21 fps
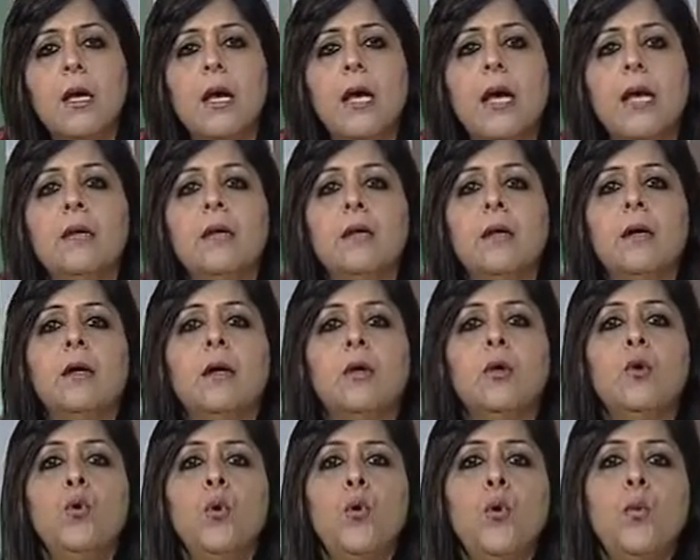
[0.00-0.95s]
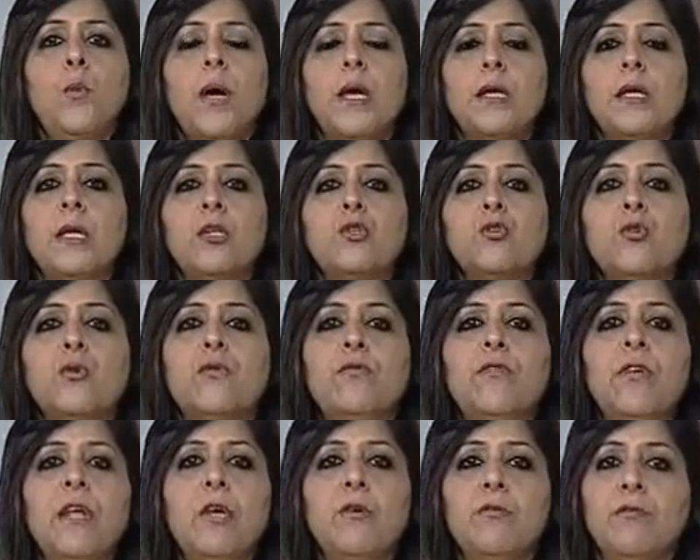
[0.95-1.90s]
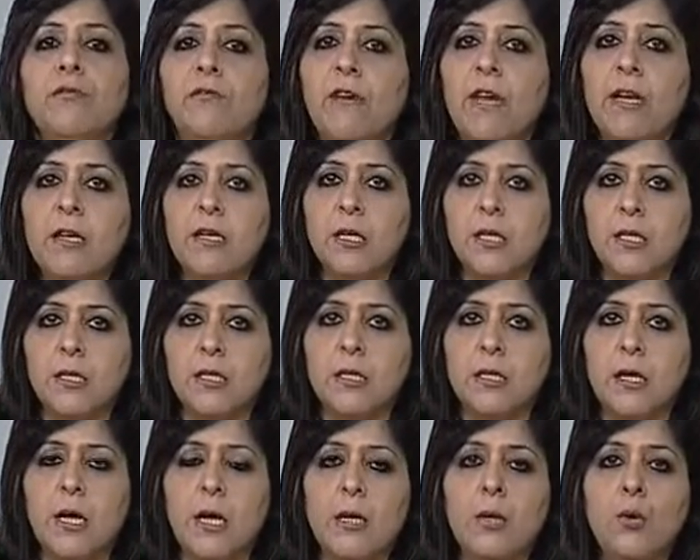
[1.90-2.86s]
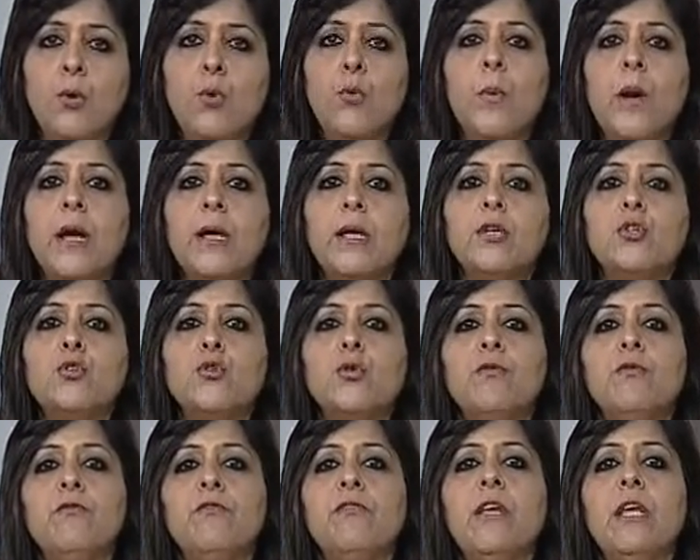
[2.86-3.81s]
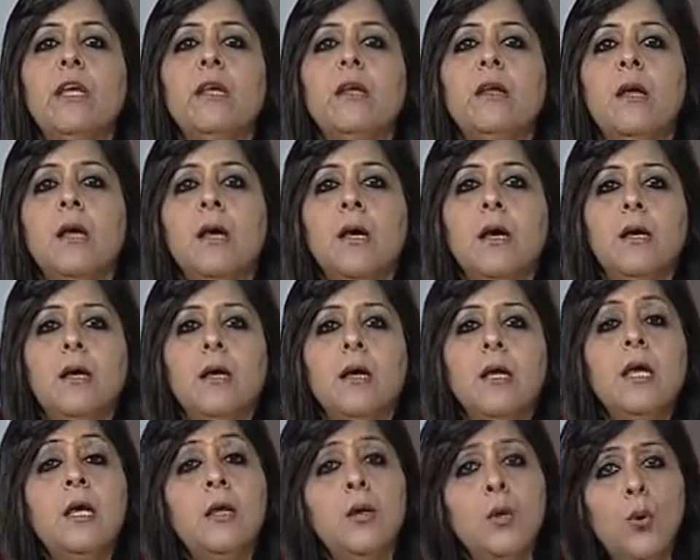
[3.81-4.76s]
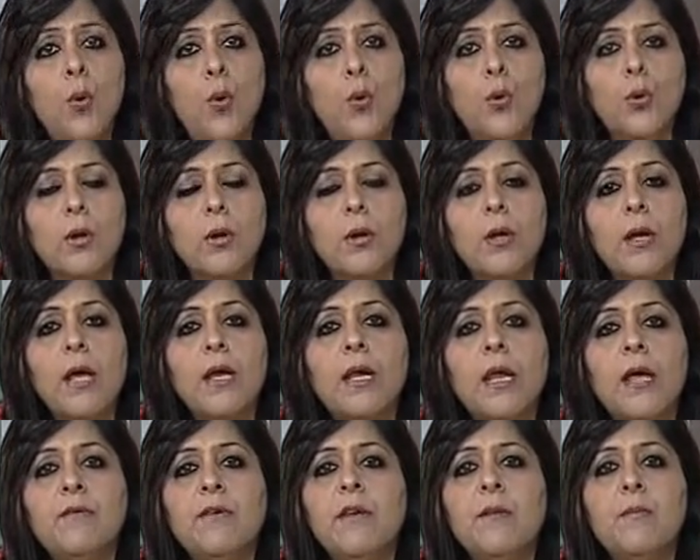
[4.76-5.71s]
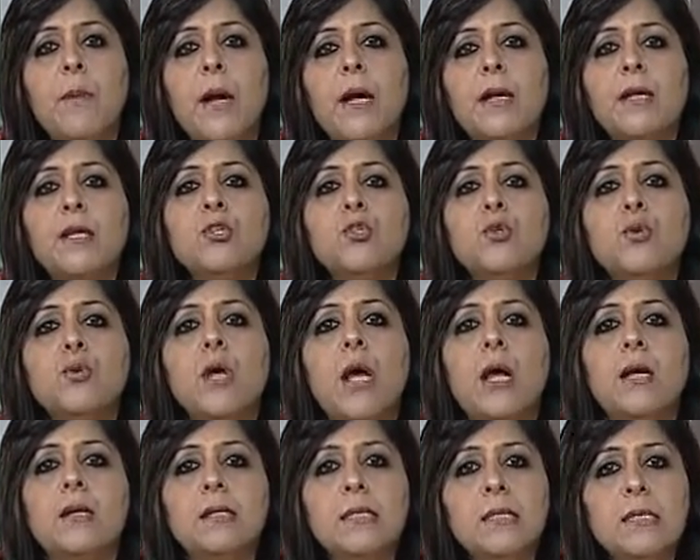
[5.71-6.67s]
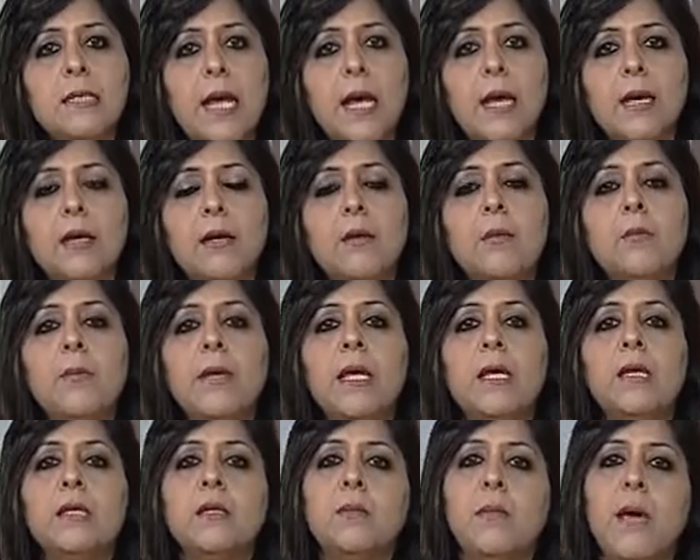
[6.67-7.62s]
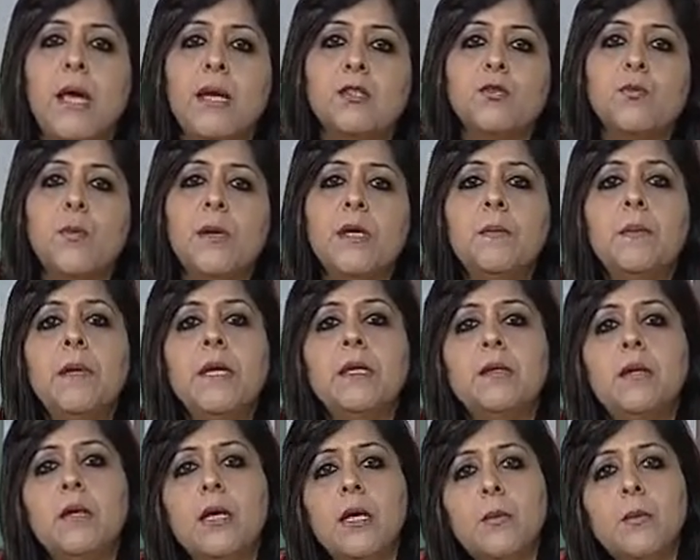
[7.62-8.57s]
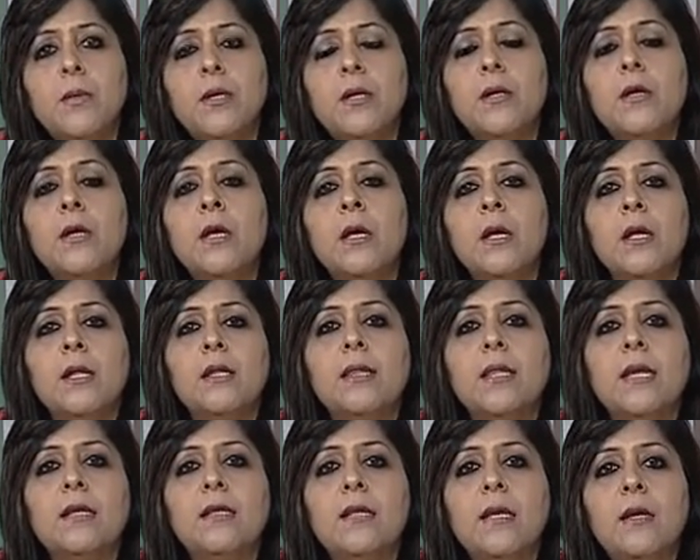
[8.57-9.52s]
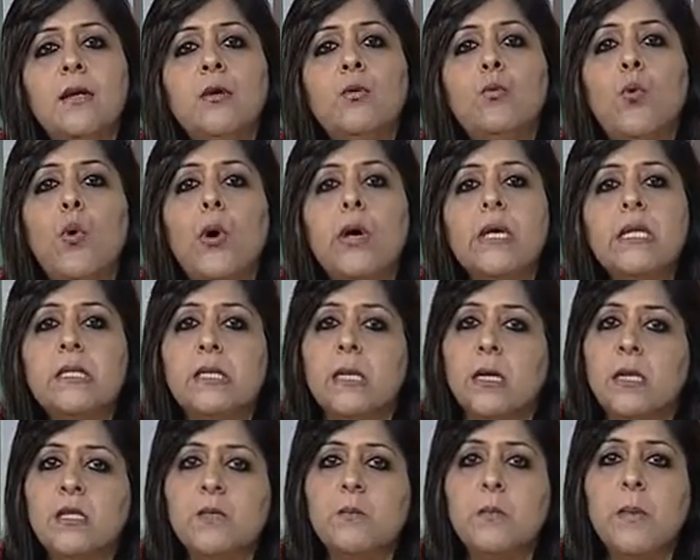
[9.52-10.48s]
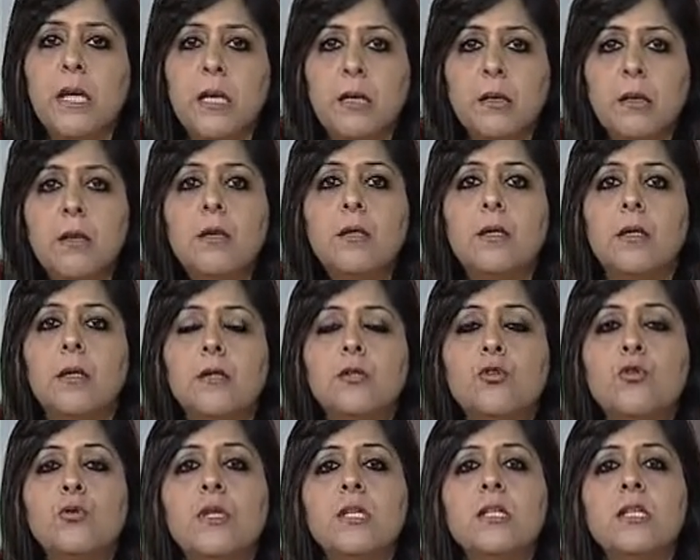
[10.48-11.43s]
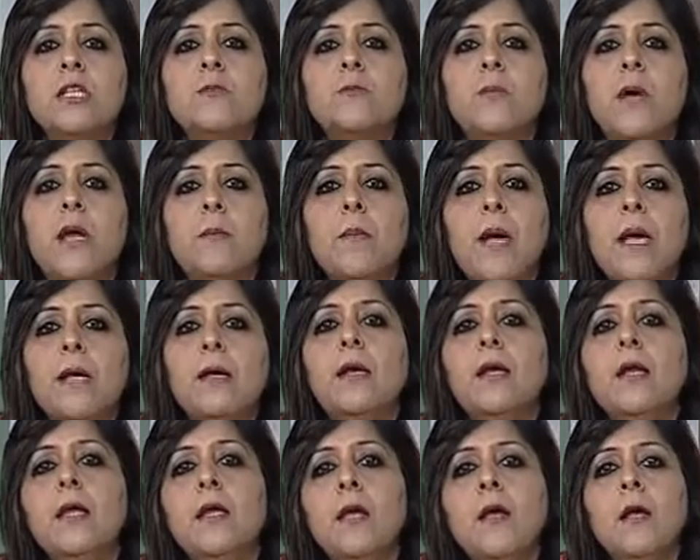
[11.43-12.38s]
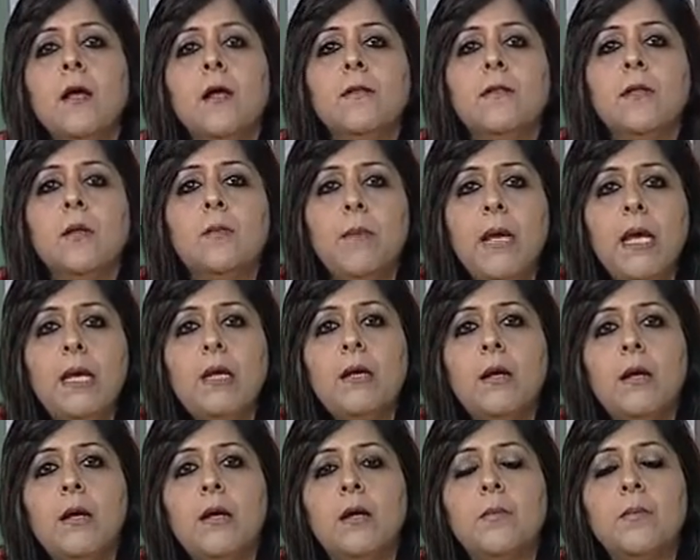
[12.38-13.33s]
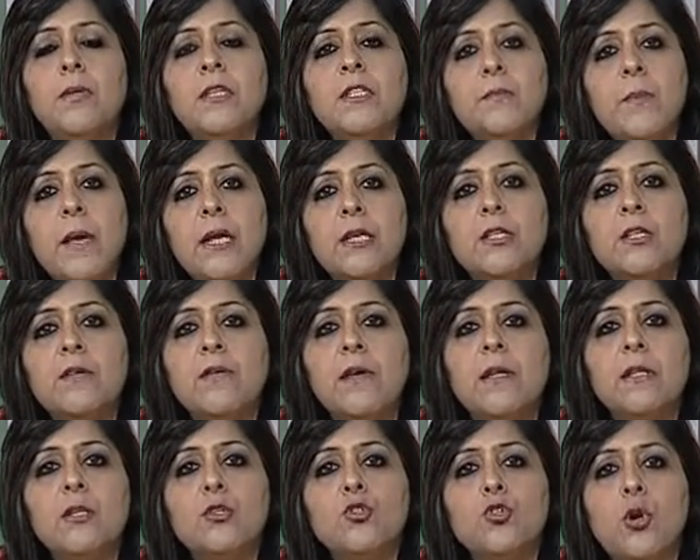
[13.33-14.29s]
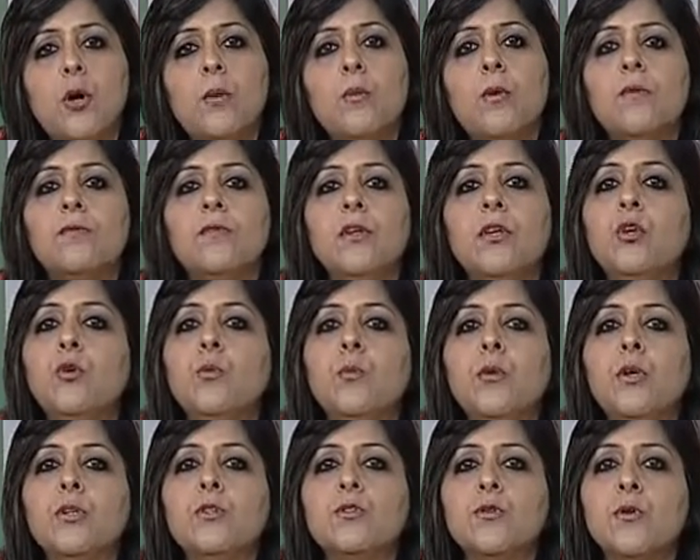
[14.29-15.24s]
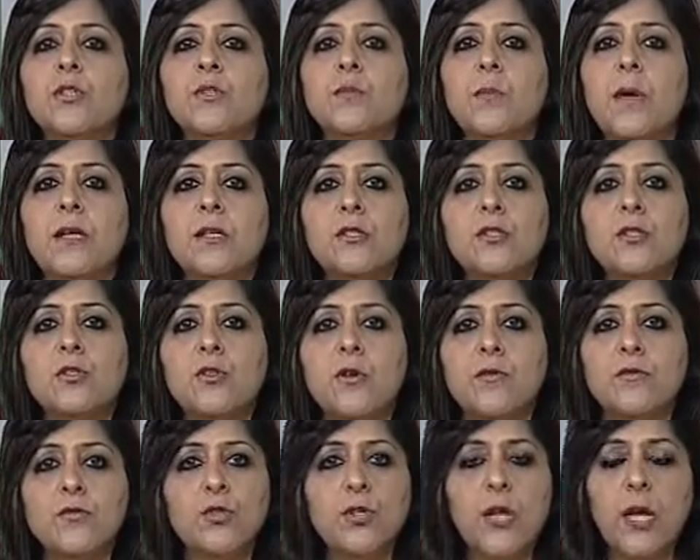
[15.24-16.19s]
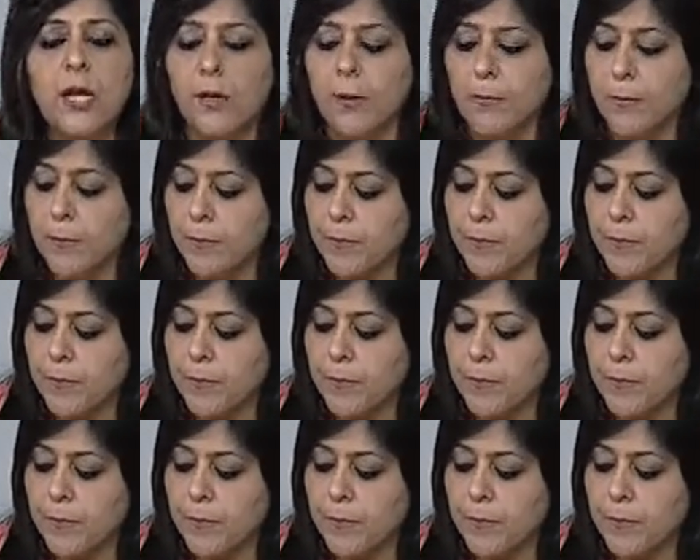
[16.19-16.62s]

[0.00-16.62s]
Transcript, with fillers: and uh, no part party should feel offended and no party should feel ignored. And every party should understand, be it a management, be it a labor, that their voice is being heard. So, this is primarily the main uh, perspective and the job of the human resource managers of today.